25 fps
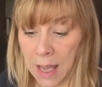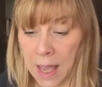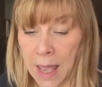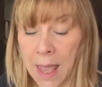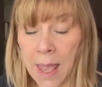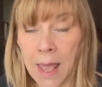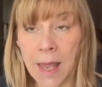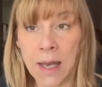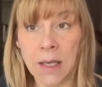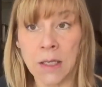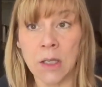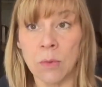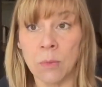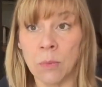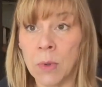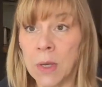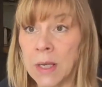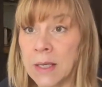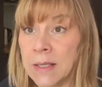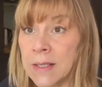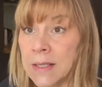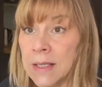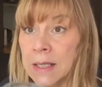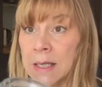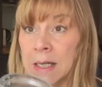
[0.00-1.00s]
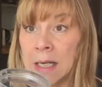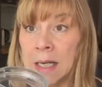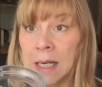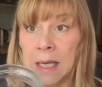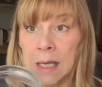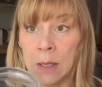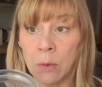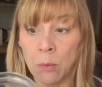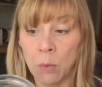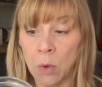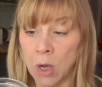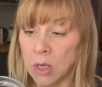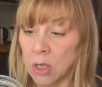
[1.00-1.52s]
And
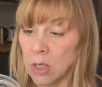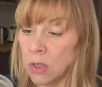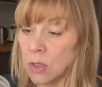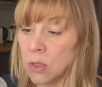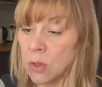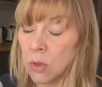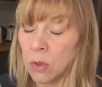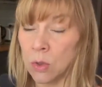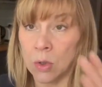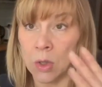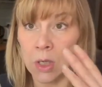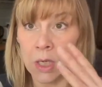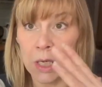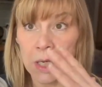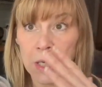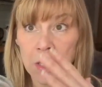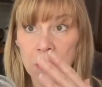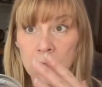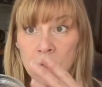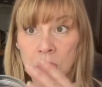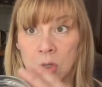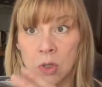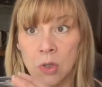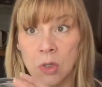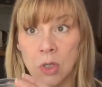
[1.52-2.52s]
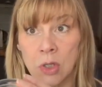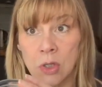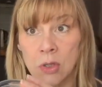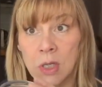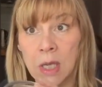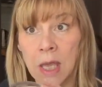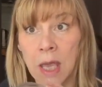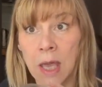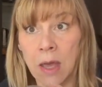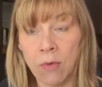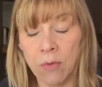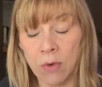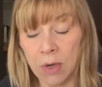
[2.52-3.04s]
basically what you do is you
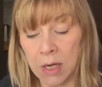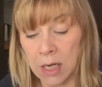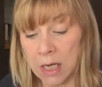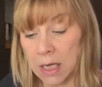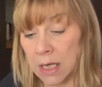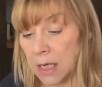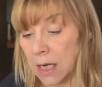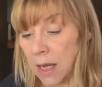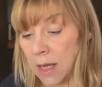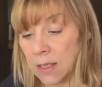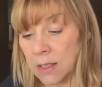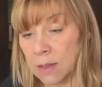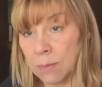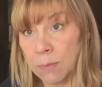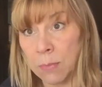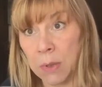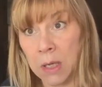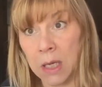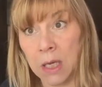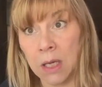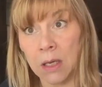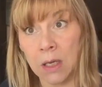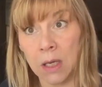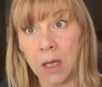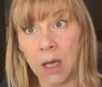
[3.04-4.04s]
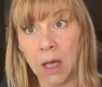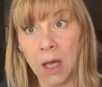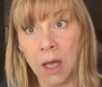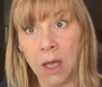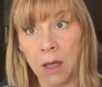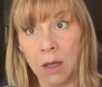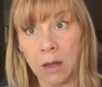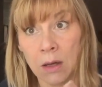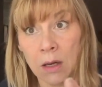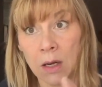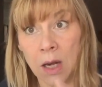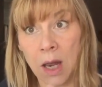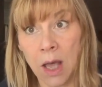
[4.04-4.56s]
just get a really nice big
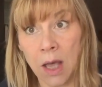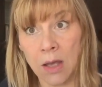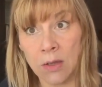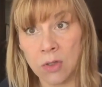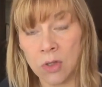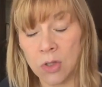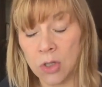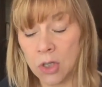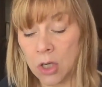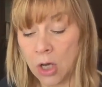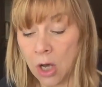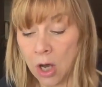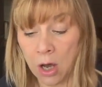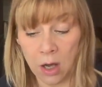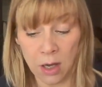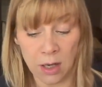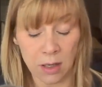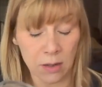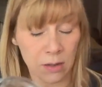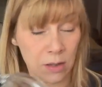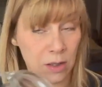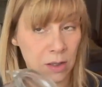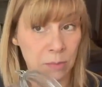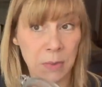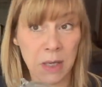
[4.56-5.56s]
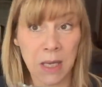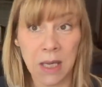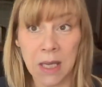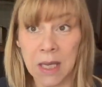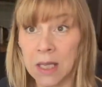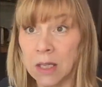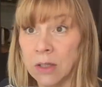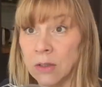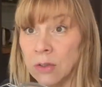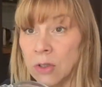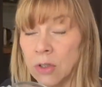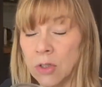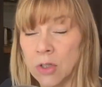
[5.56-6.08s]
glass jar. It can be a
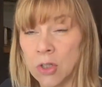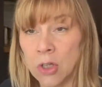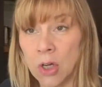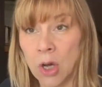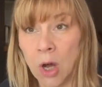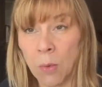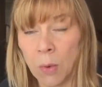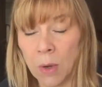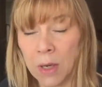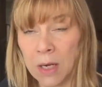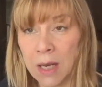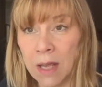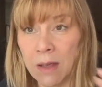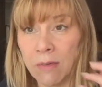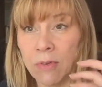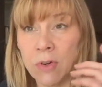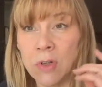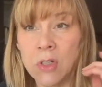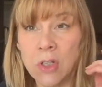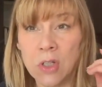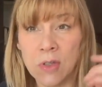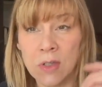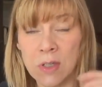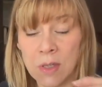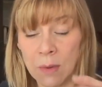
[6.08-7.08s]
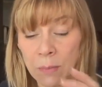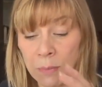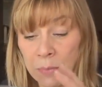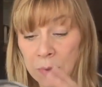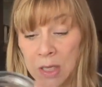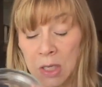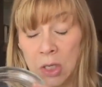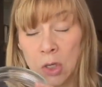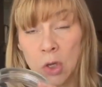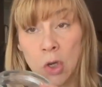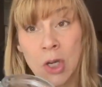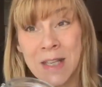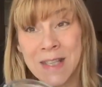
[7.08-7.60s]
Kilner jar, whatever, just something
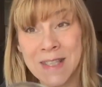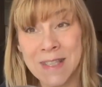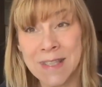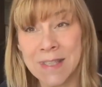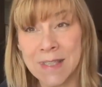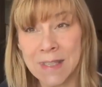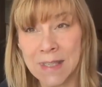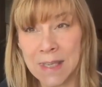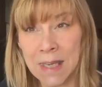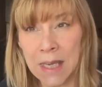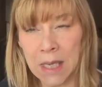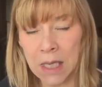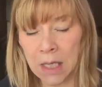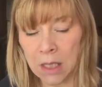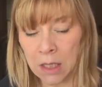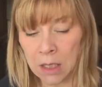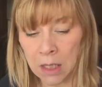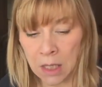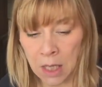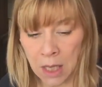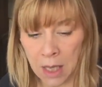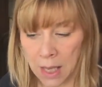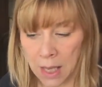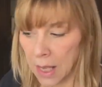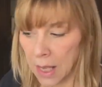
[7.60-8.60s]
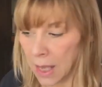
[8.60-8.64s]
you can seal.